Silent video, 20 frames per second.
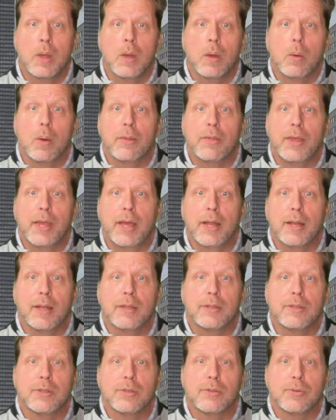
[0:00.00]
What the
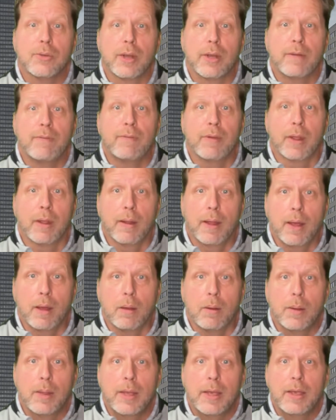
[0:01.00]
analyst is trying to figure
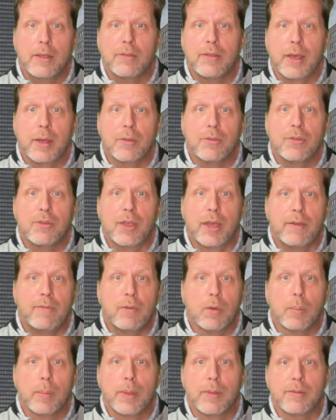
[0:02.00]
out is how safe
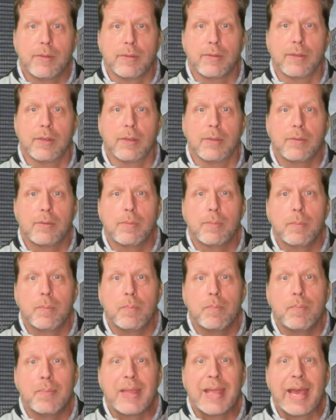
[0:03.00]
your business is.
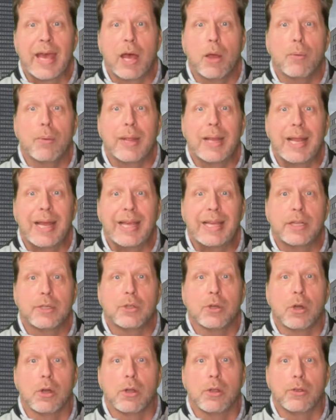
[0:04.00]
How reliant
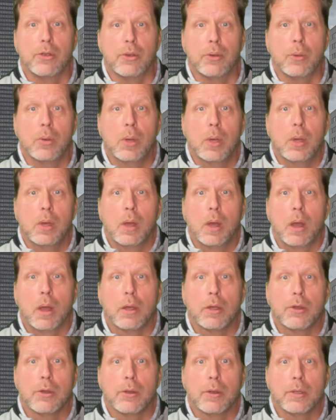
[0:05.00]
are you
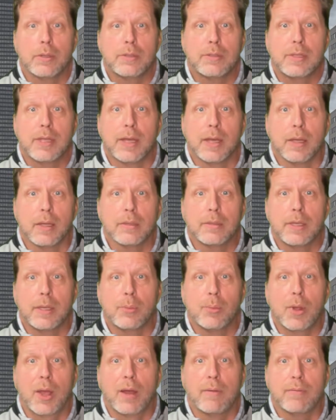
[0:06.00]
on current sales and
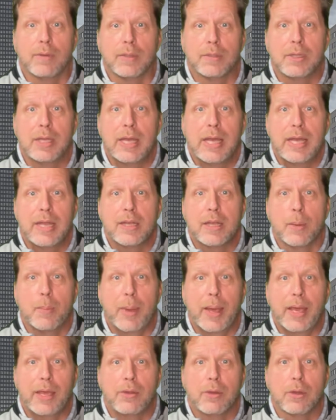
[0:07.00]
profits to
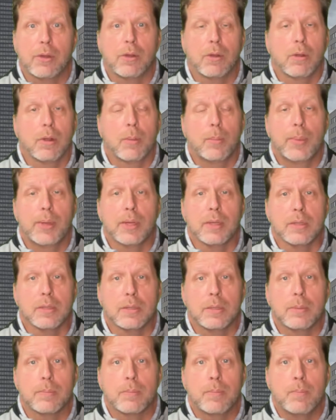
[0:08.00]
pay your current
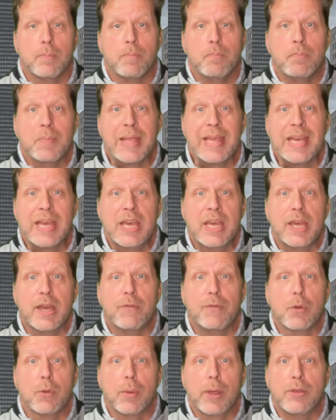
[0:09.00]
bills?
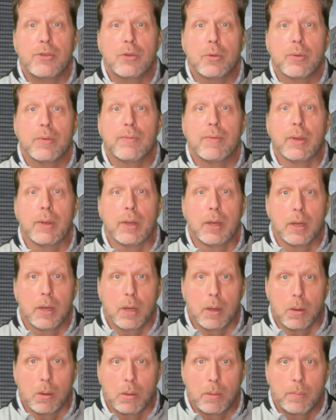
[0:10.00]
If your ratio is very
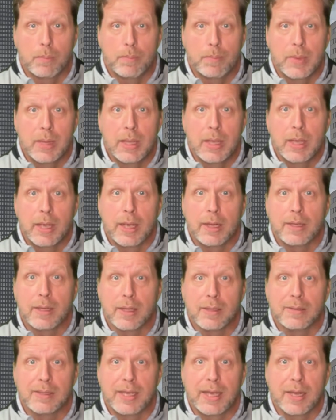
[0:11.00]
low, it
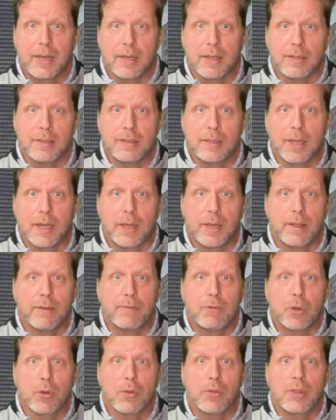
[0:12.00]
tells the analyst that
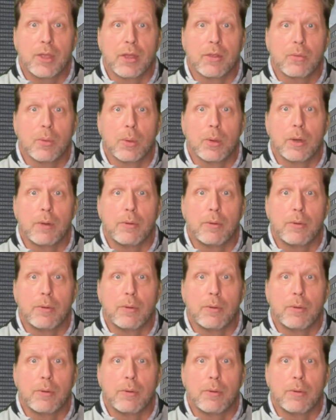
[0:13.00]
if your sales were to